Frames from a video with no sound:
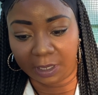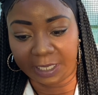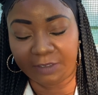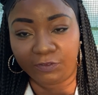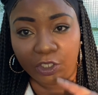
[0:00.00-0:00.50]

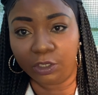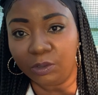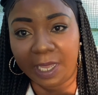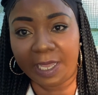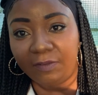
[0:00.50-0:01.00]
If you
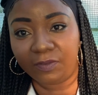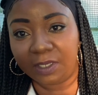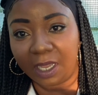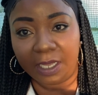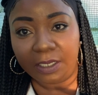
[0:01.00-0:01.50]
have
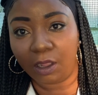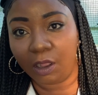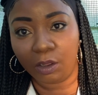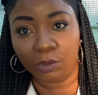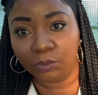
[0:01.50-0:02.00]
not
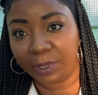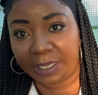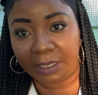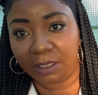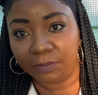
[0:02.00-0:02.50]

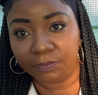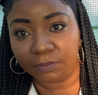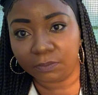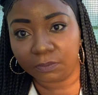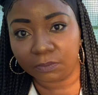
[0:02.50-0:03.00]
already
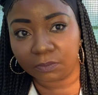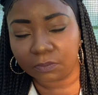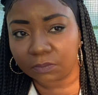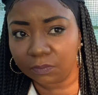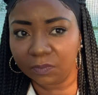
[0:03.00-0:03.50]

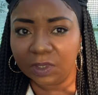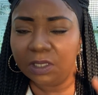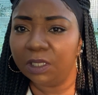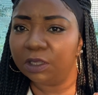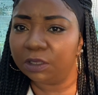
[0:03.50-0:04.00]

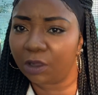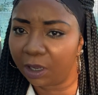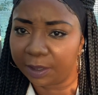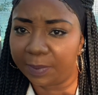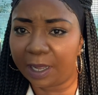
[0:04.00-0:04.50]

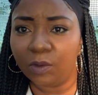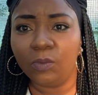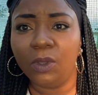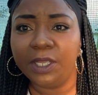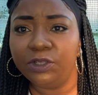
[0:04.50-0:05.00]
thought about
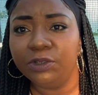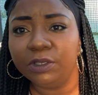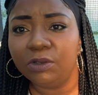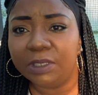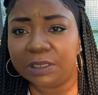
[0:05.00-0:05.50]
what you're
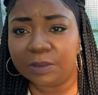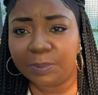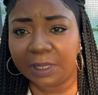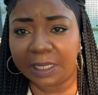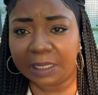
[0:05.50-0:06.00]
going to
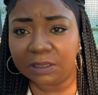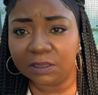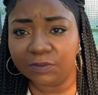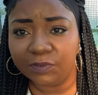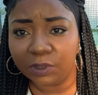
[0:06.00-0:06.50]
plant
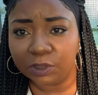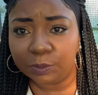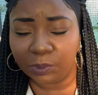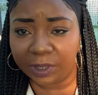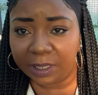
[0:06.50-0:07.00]
for
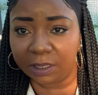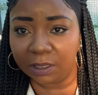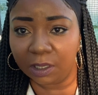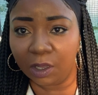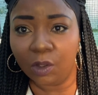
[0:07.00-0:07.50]
spring,
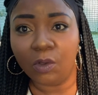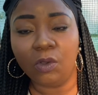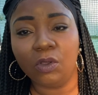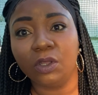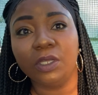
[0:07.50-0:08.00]

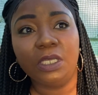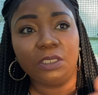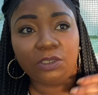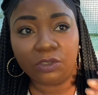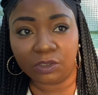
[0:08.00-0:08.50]
or
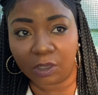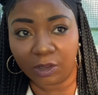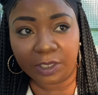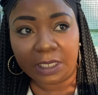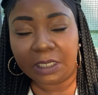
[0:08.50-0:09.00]

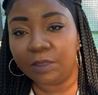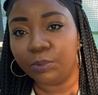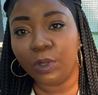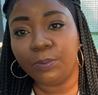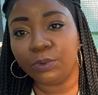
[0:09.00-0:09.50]
start any
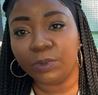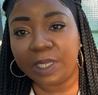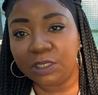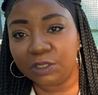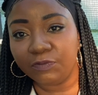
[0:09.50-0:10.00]

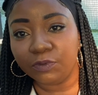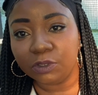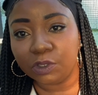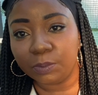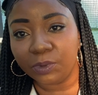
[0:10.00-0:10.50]
preparation for
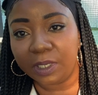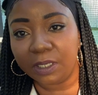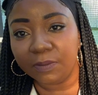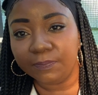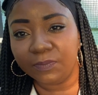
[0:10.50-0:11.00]
spring,